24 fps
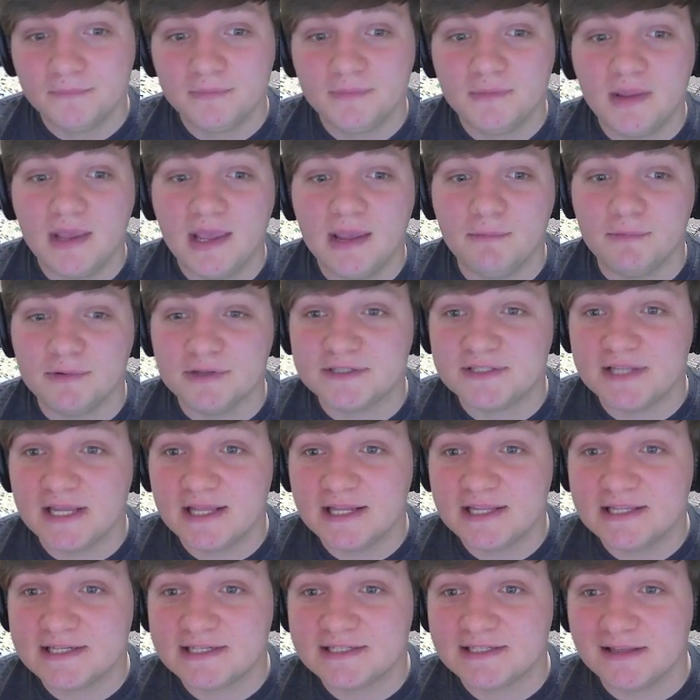and when
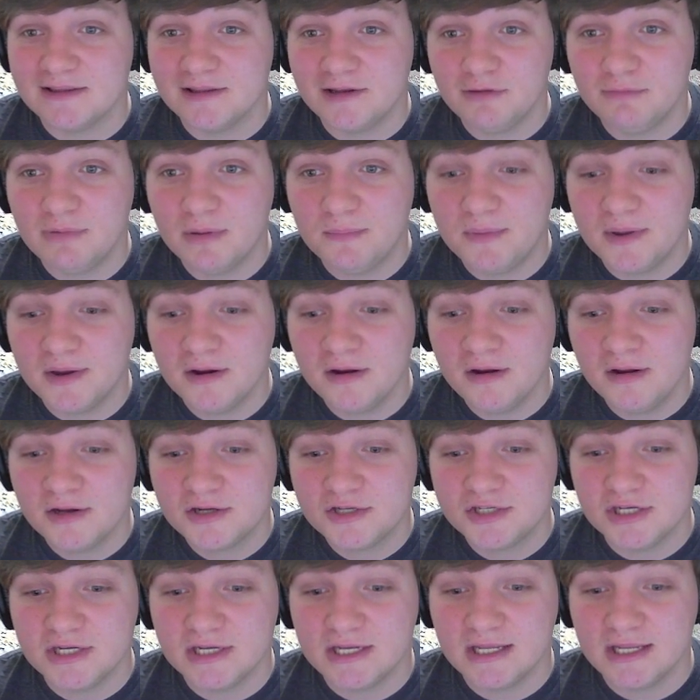Stannis gets a little bit bigger,
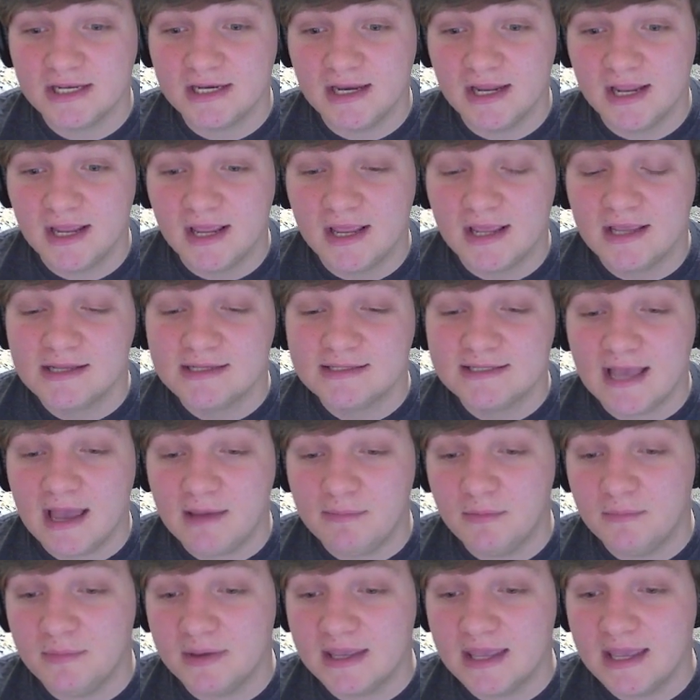she can tap
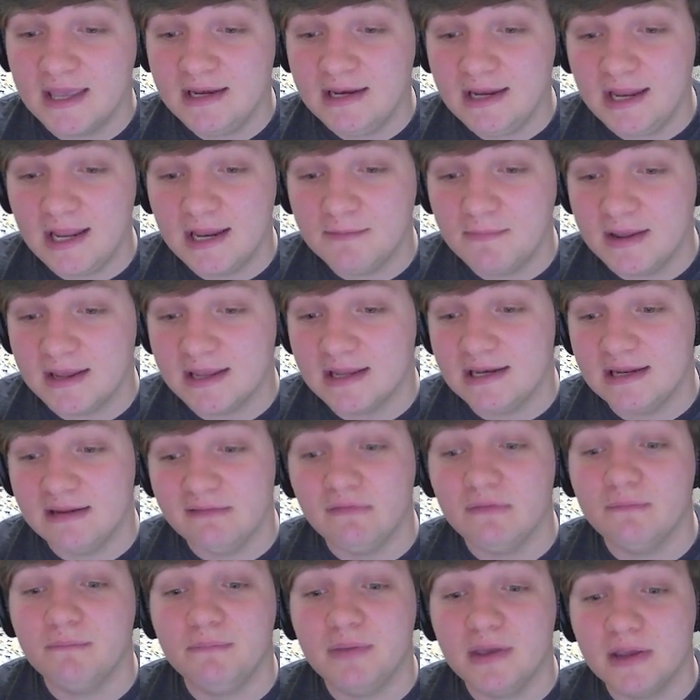him again and make an
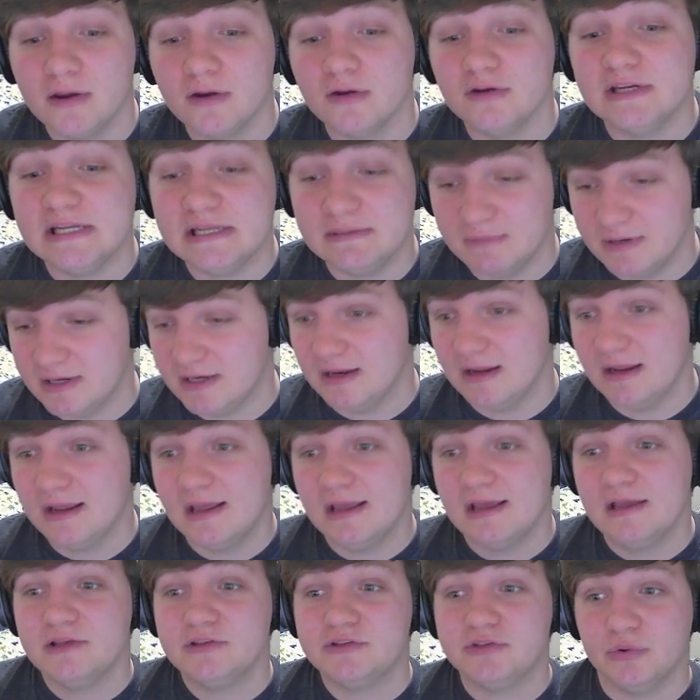even bigger demon.
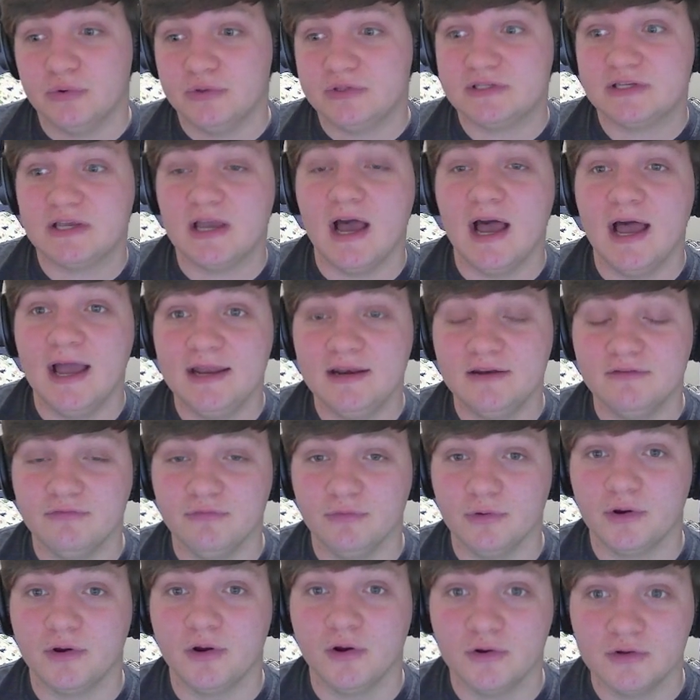So it's kind of
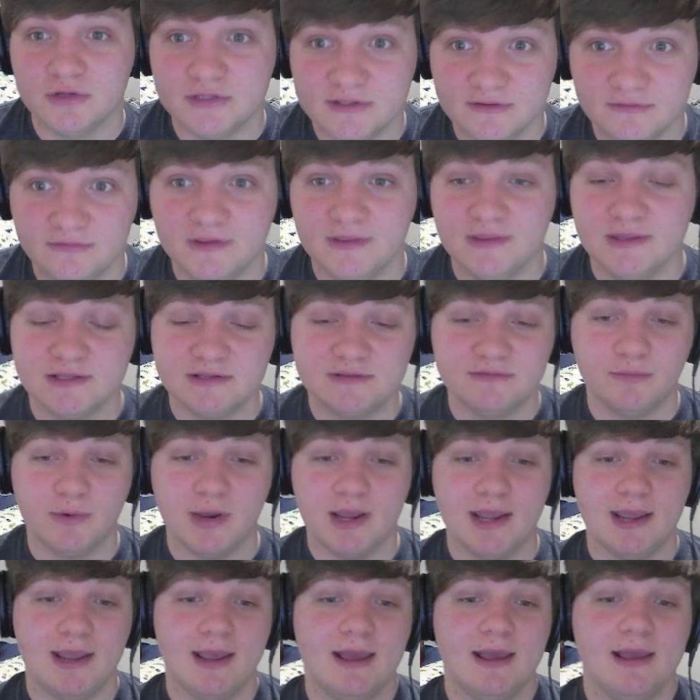recursive in this
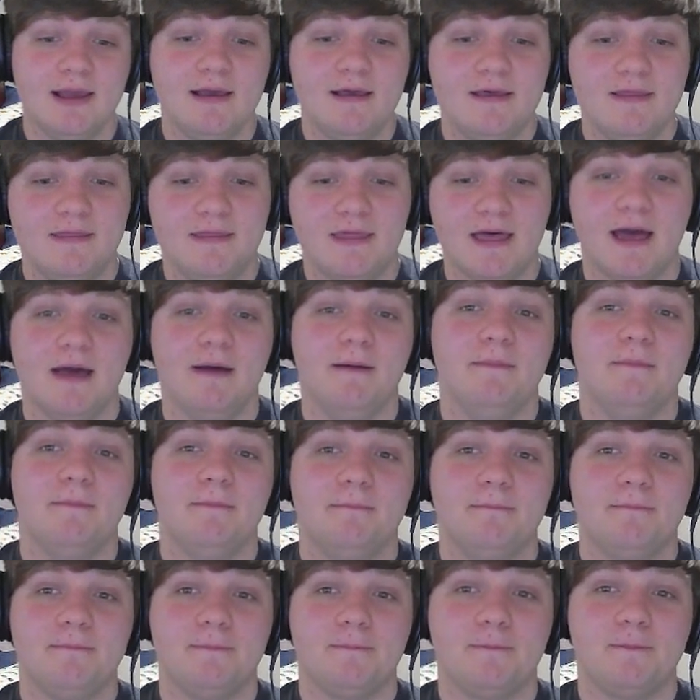way, that
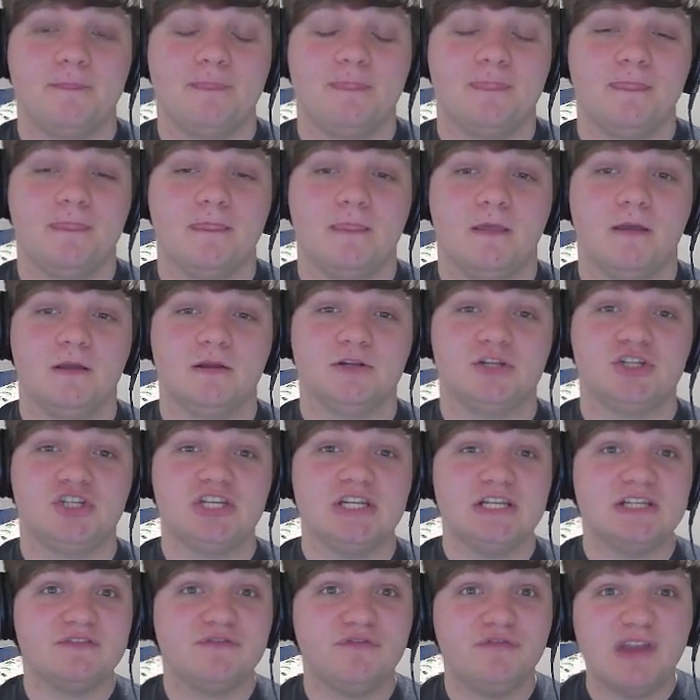
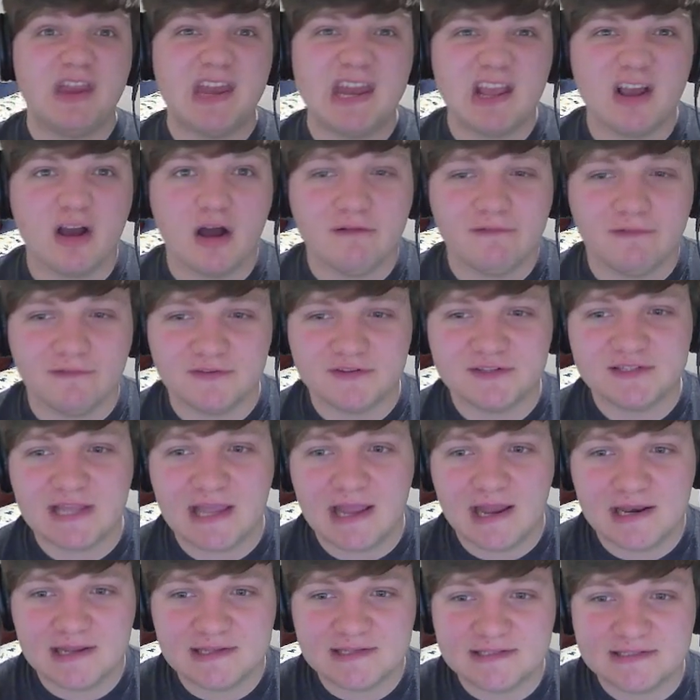she's feeding off of
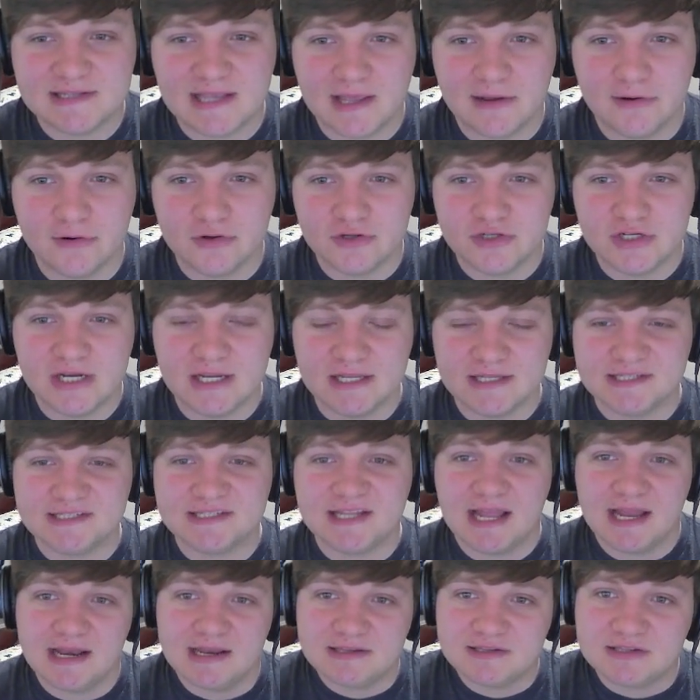Stannis' energy, and
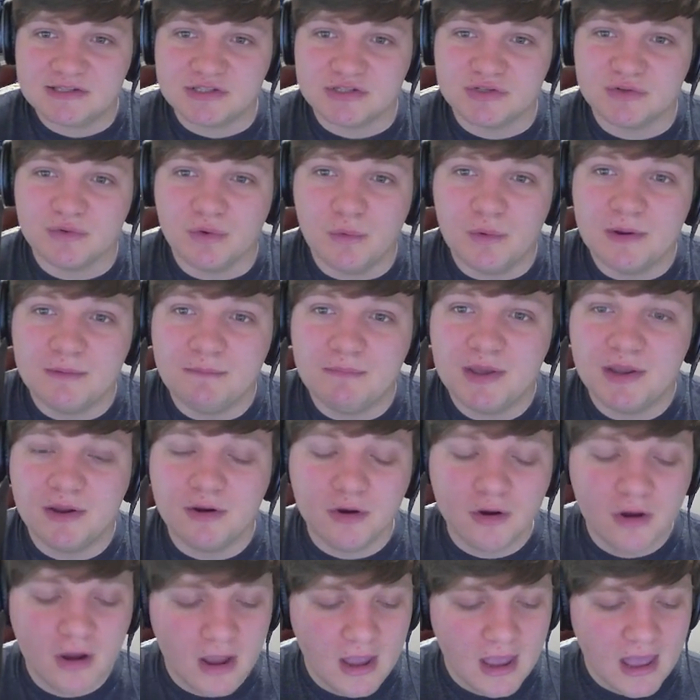Stannis is growing
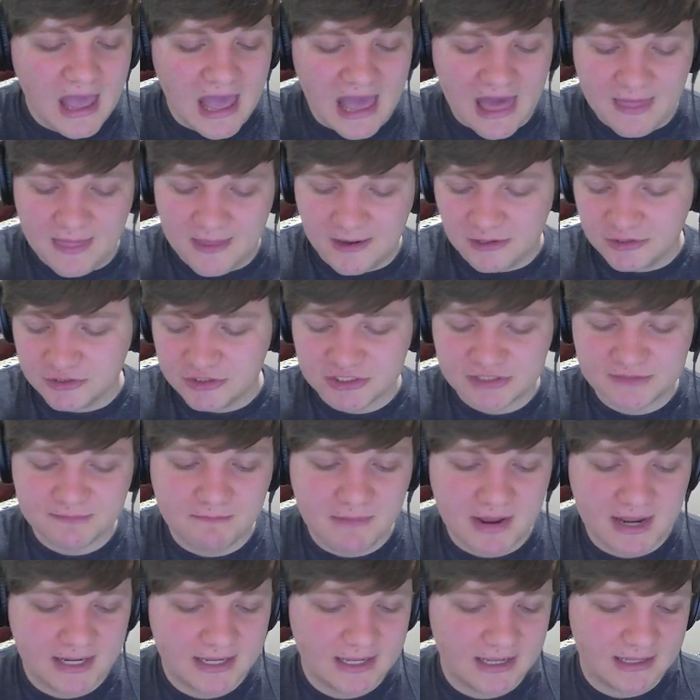bigger, and they're just
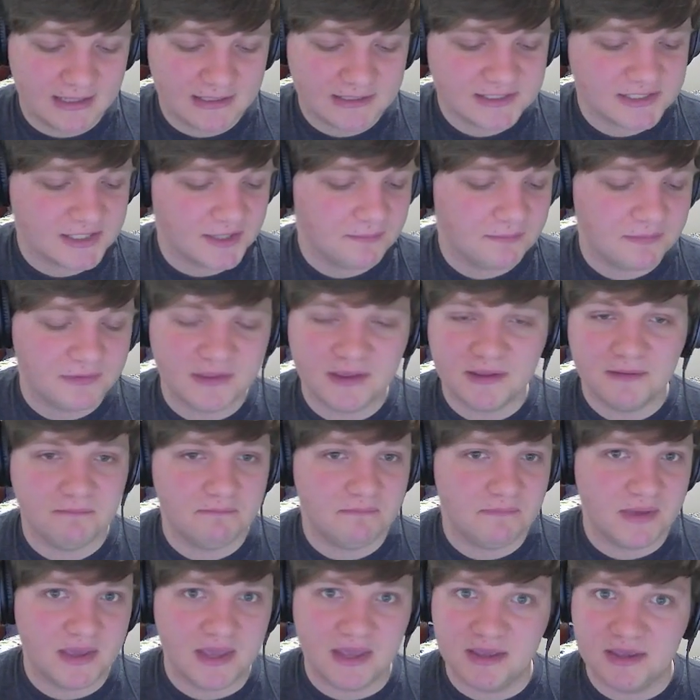making something
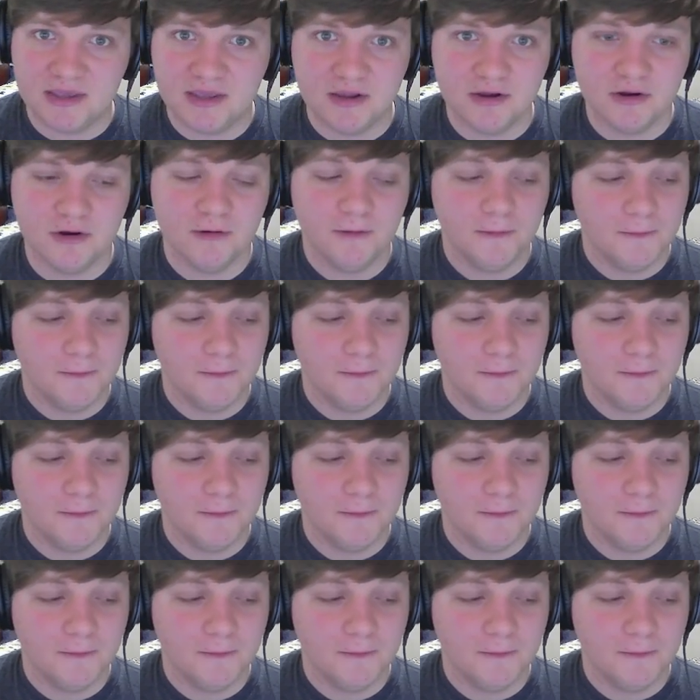big here.